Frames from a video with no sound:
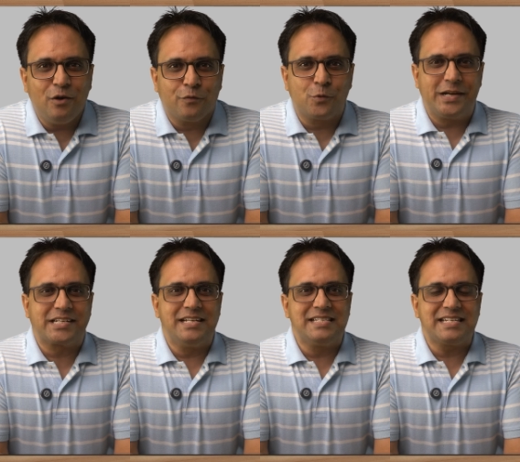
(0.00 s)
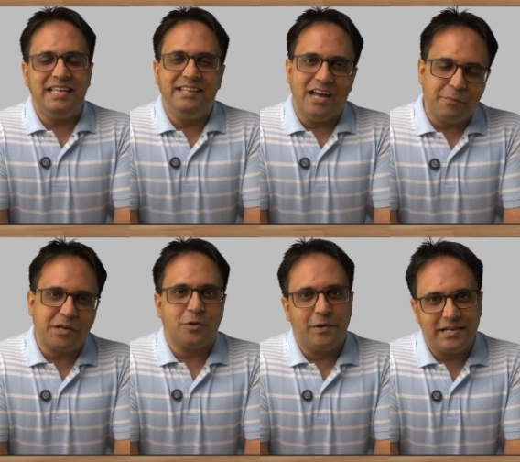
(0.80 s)
of questions in the
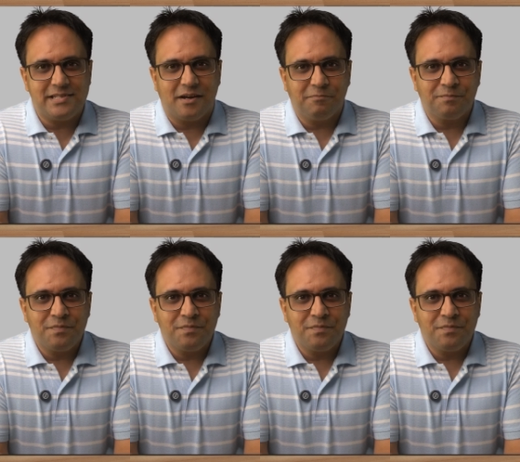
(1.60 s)
aptitude exam.